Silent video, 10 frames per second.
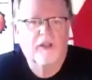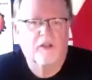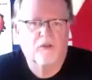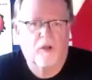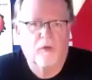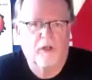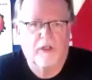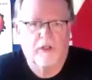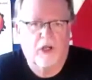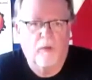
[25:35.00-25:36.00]
Control book
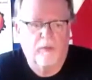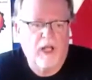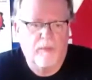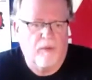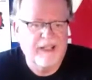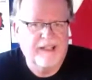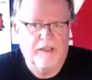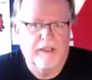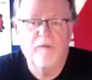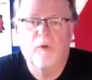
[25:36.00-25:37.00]
is opened up
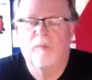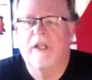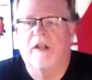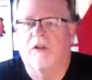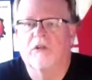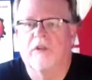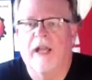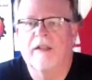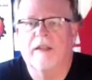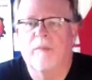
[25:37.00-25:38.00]
immediately, even with beginners.
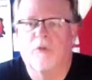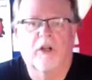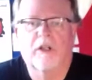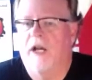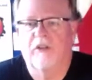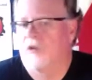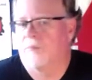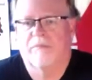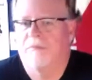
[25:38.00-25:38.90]
That book, I just,